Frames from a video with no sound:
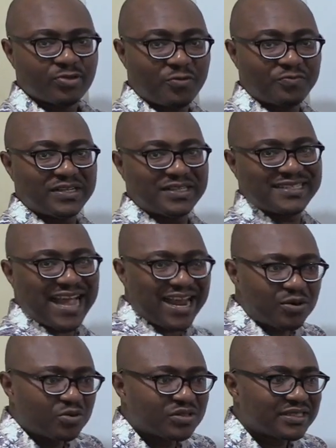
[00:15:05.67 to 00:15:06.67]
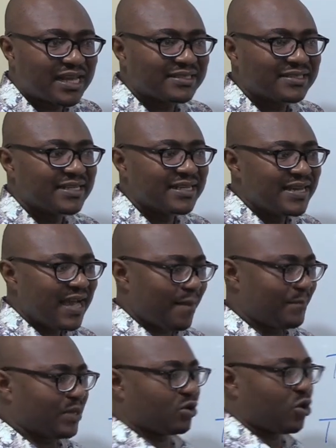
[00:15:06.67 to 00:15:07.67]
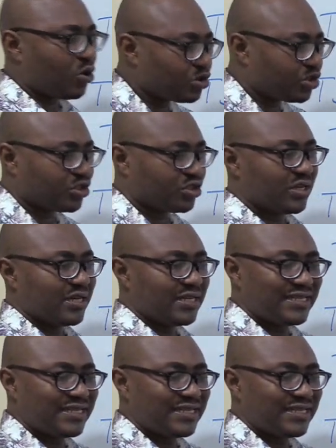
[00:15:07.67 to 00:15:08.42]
of the thyrocytes, and because